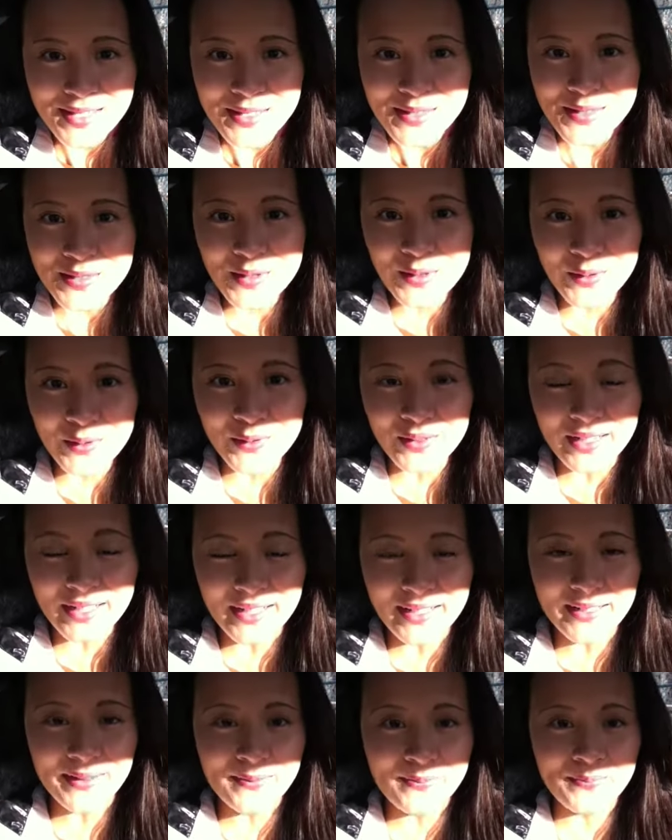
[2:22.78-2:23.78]
So
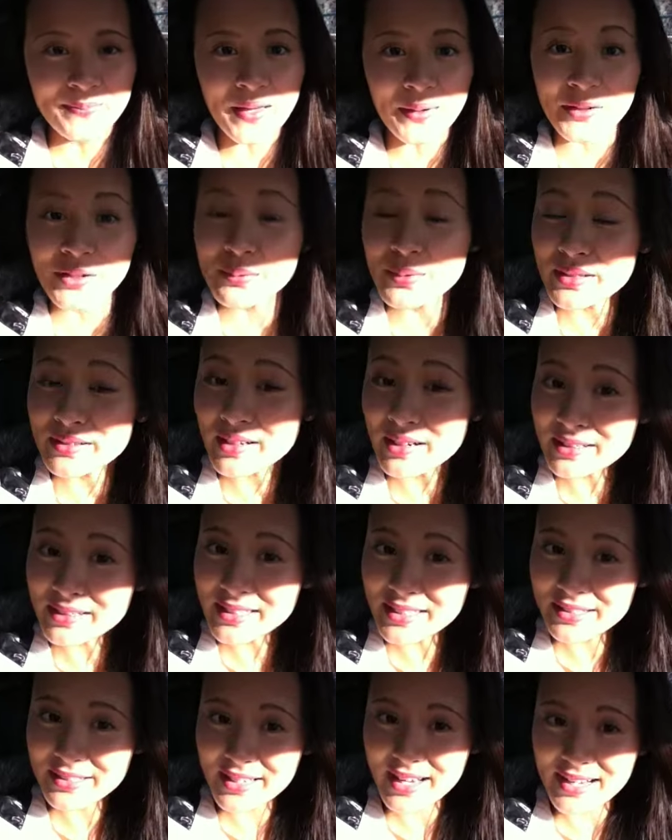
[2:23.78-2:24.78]
I'm gonna be
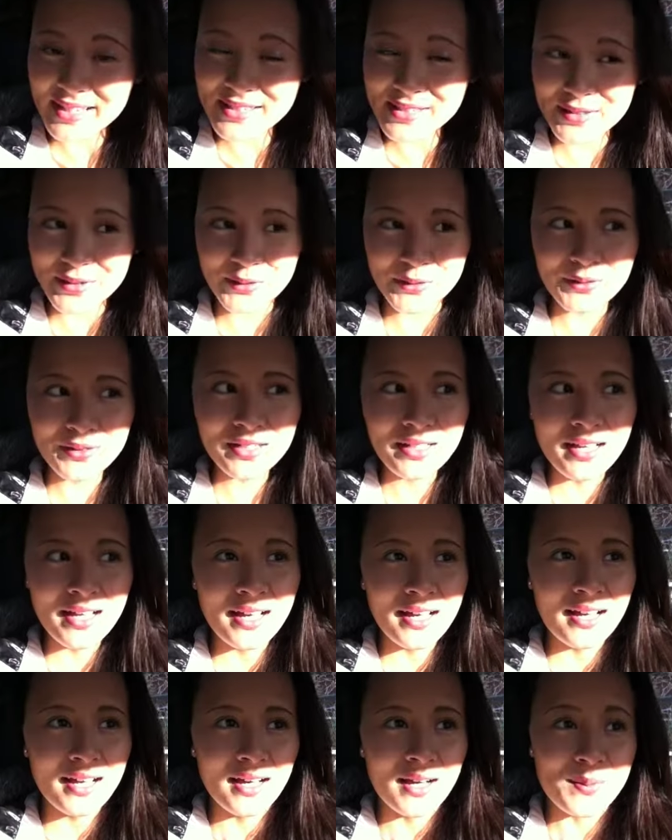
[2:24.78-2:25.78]
talking to you guys soon.
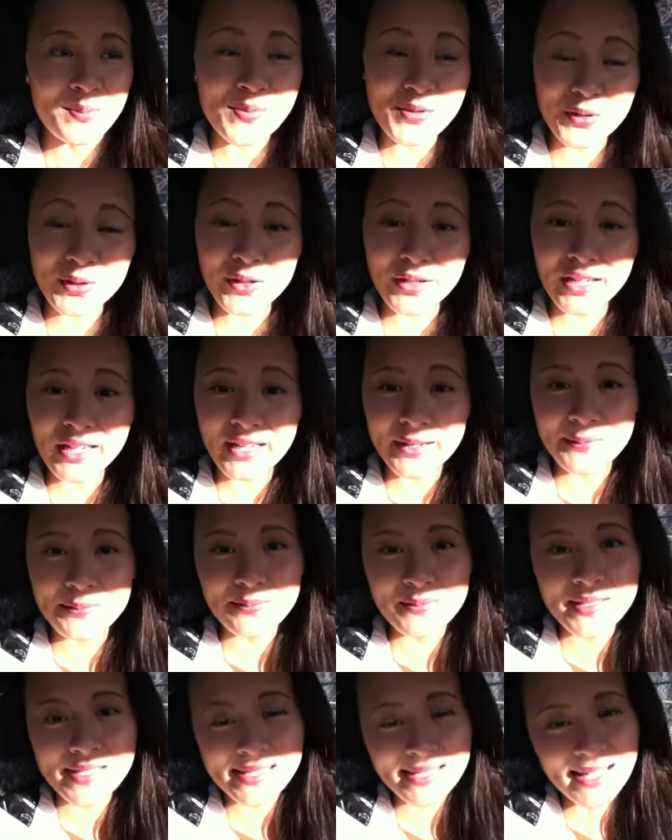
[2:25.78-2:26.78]
I'm sorry
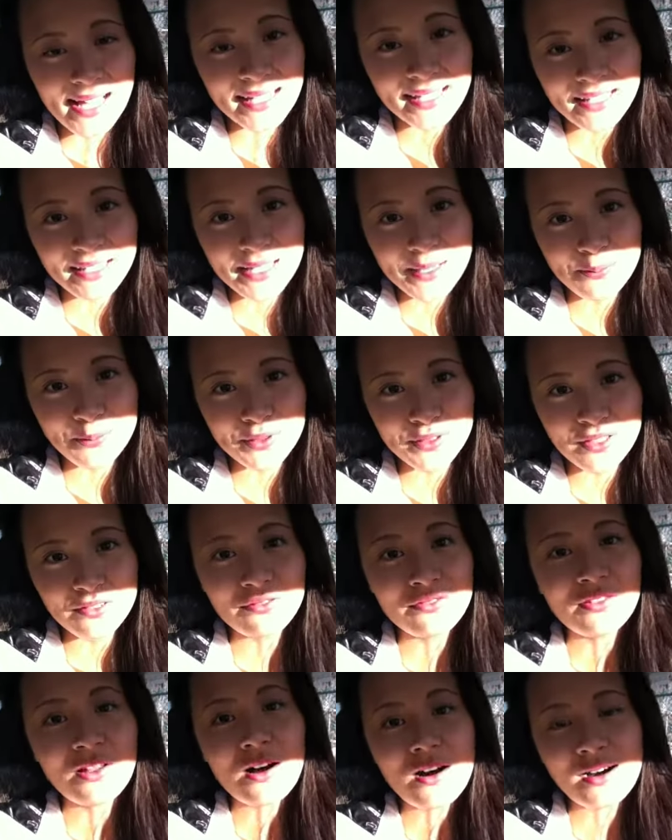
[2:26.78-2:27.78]
I'm slacking up with the
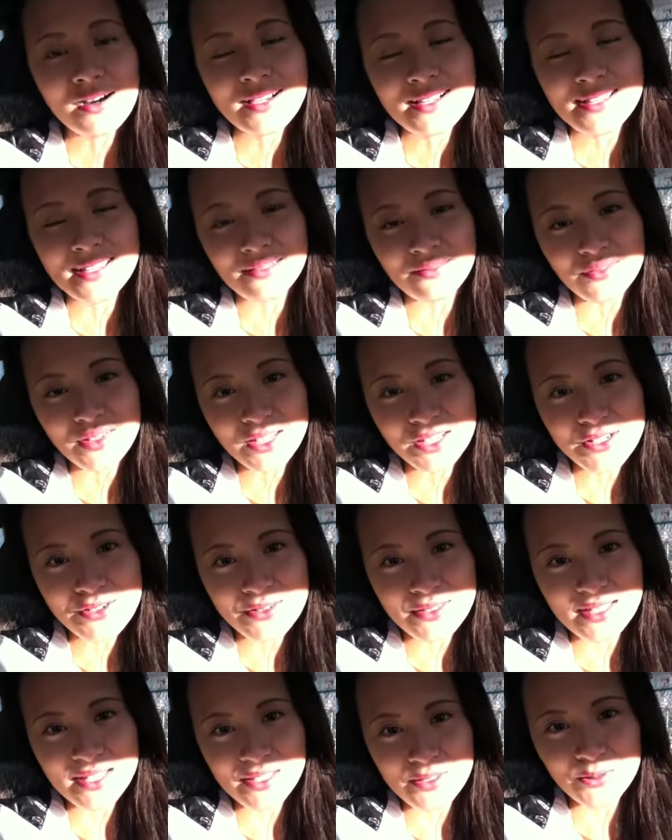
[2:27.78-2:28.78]
vlogs and
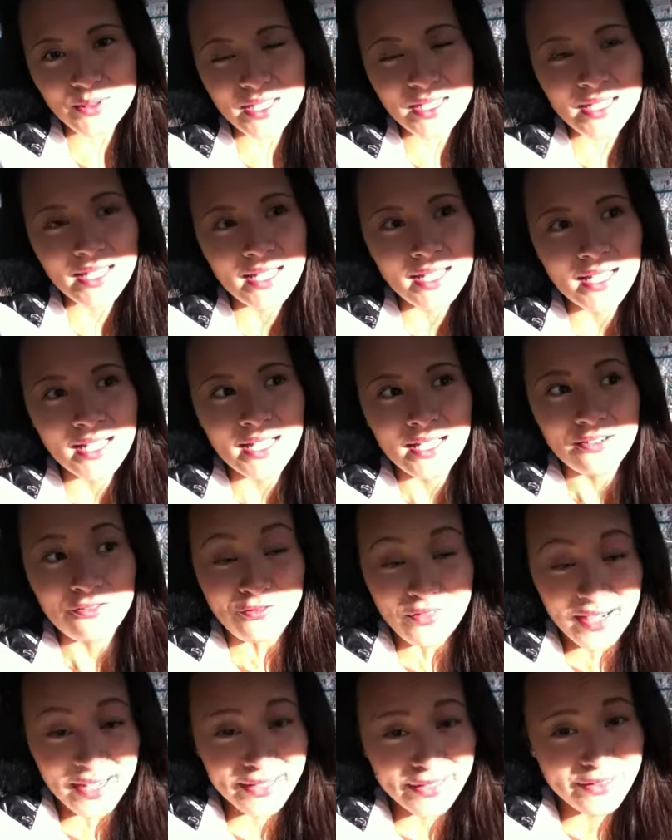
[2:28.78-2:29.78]
videos this week.
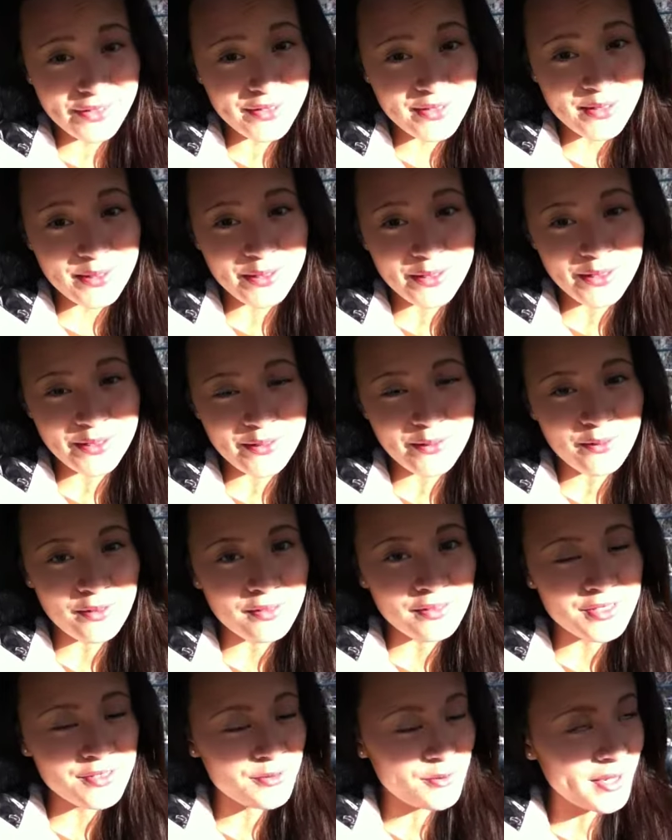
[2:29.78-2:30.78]
Finals
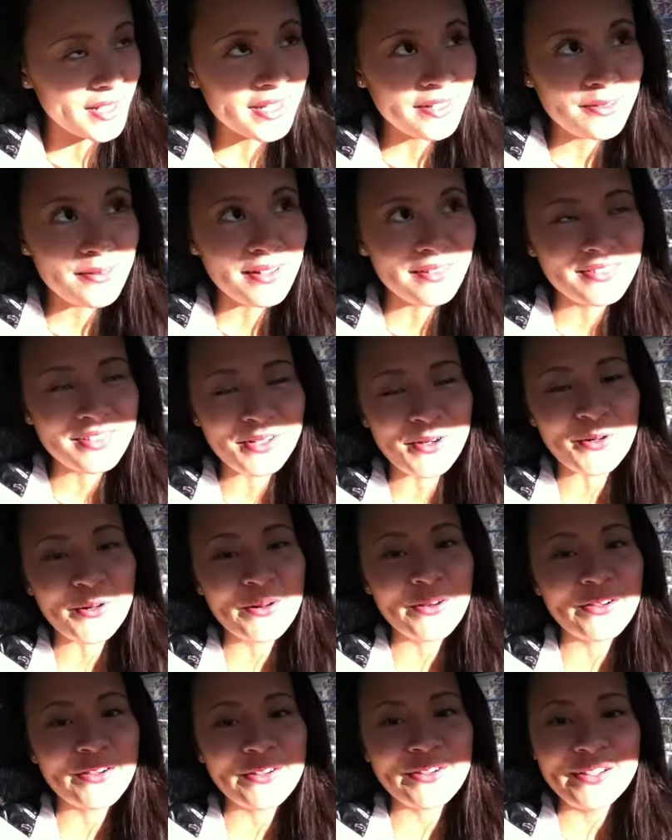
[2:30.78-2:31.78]
are right around the
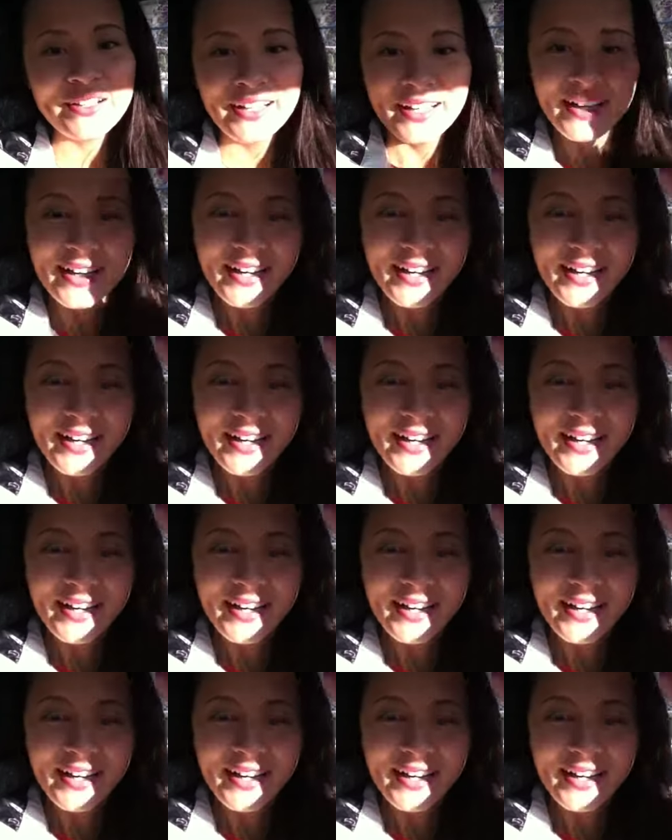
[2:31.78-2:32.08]
corner,